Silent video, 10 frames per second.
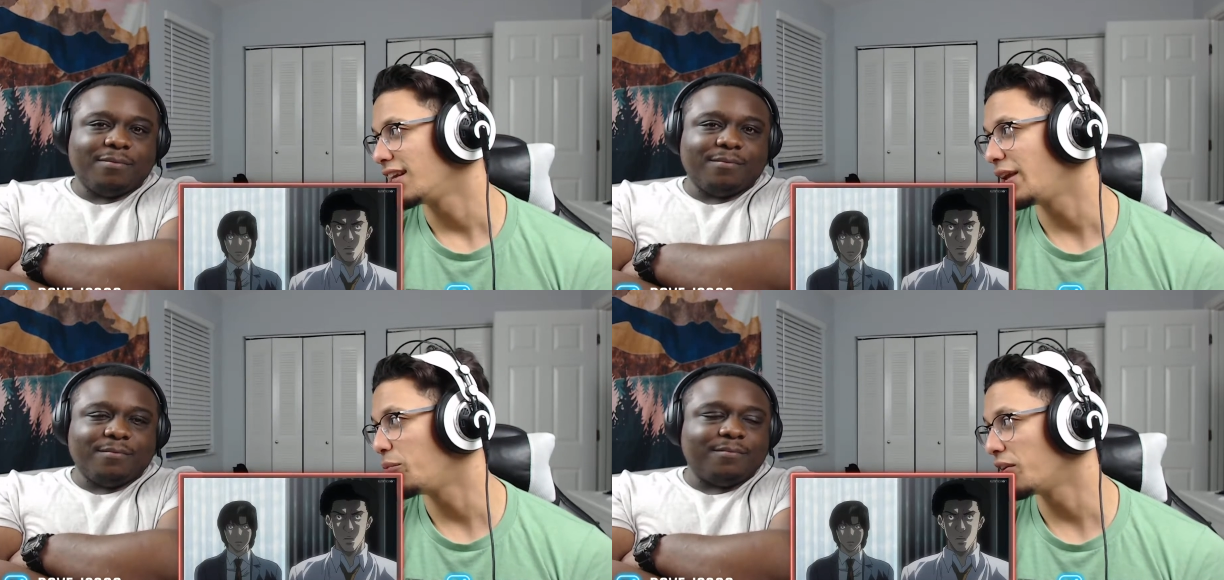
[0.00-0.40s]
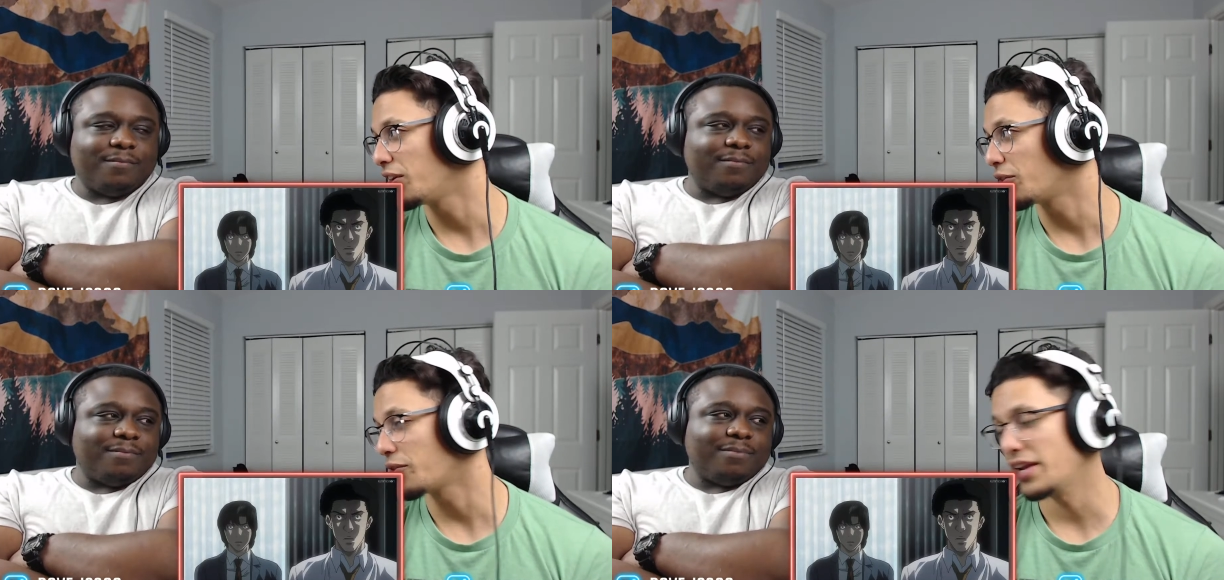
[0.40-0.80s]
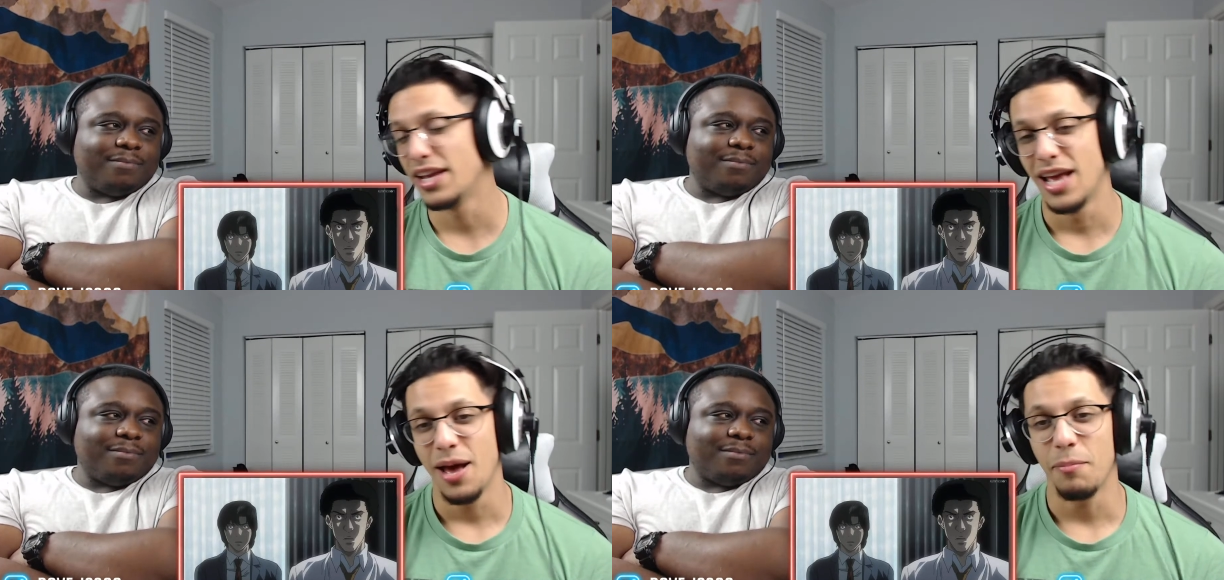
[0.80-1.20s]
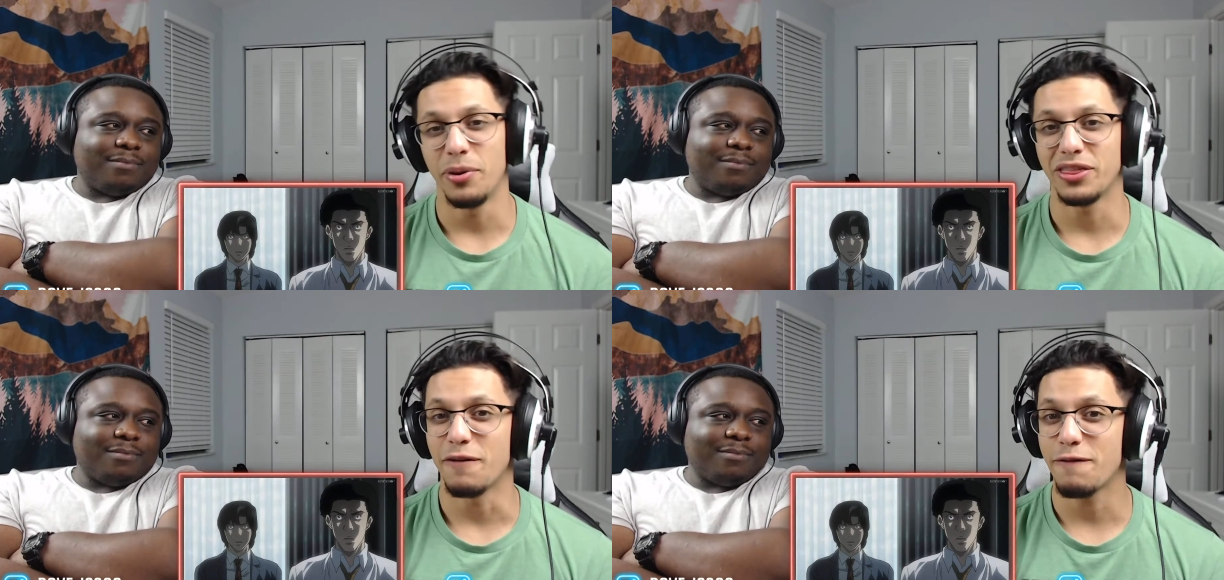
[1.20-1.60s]
Speaker 1: He wouldn't agree.
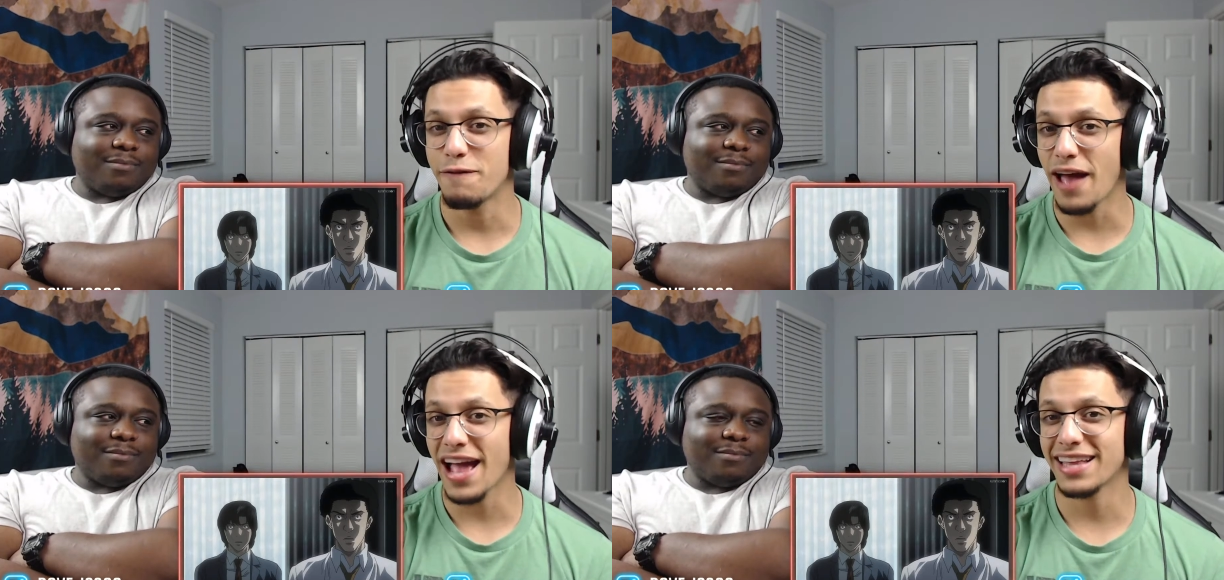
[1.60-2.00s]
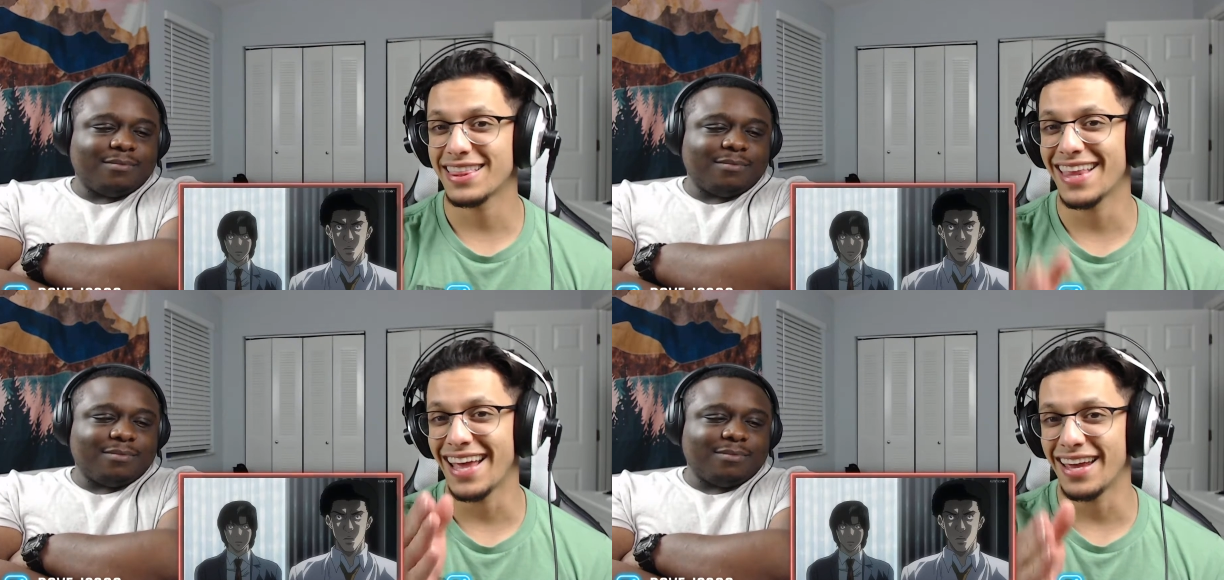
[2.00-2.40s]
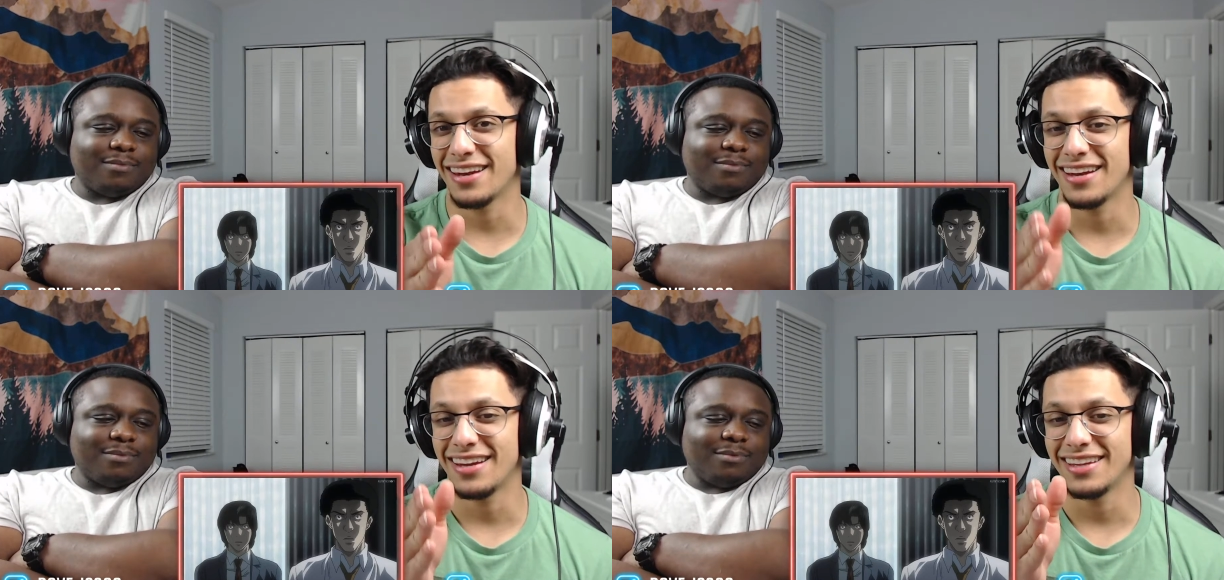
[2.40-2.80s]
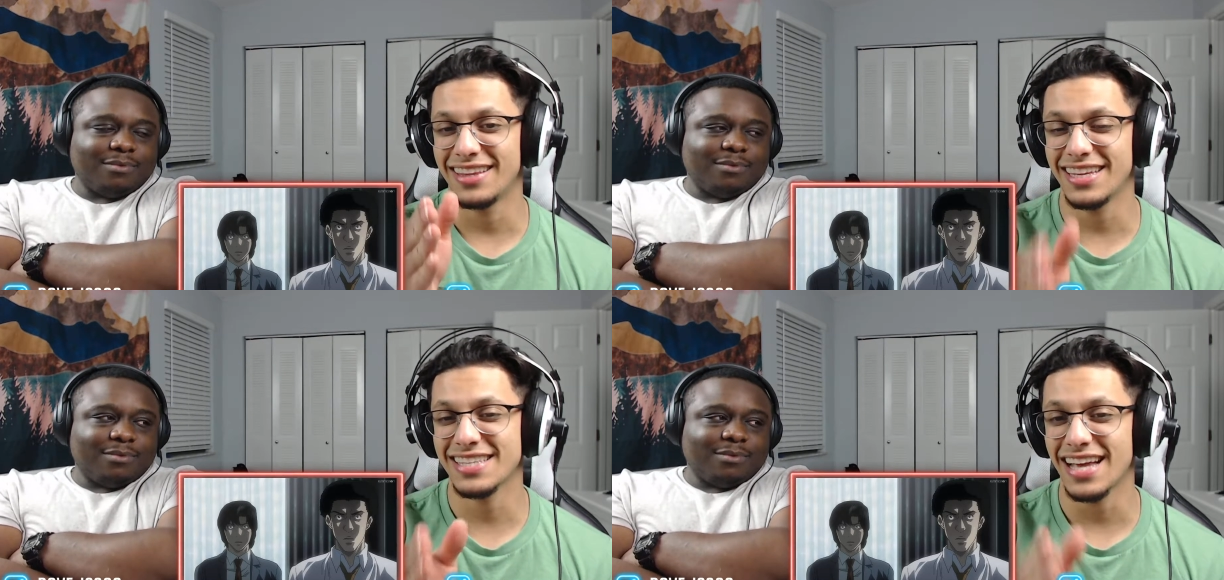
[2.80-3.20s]
But the fact that this guy